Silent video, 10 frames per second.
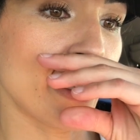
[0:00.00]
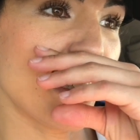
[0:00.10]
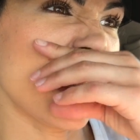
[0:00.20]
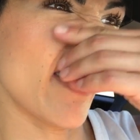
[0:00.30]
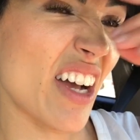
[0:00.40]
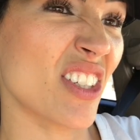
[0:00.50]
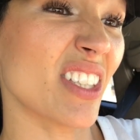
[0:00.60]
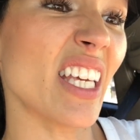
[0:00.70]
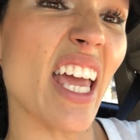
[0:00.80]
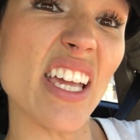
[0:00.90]
in, I've
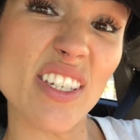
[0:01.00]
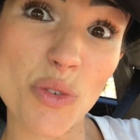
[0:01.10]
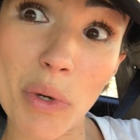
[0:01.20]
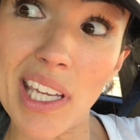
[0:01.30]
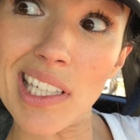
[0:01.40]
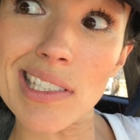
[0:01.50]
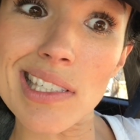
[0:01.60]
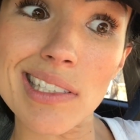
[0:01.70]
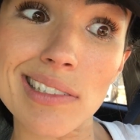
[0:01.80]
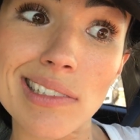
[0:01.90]
actually gained weight,
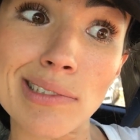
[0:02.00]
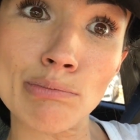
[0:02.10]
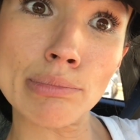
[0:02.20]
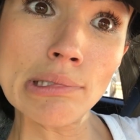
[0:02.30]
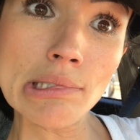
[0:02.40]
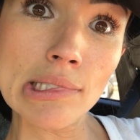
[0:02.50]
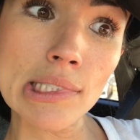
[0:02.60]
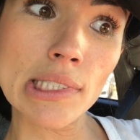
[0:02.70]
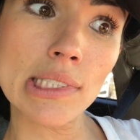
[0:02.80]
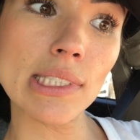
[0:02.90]
so
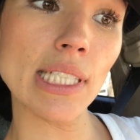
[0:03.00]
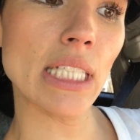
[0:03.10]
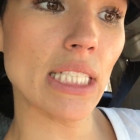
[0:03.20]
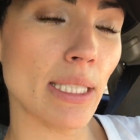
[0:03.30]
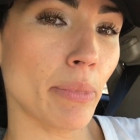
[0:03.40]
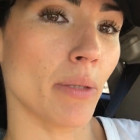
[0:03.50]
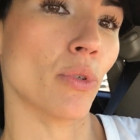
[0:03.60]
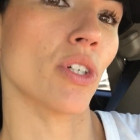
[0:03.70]
I need to be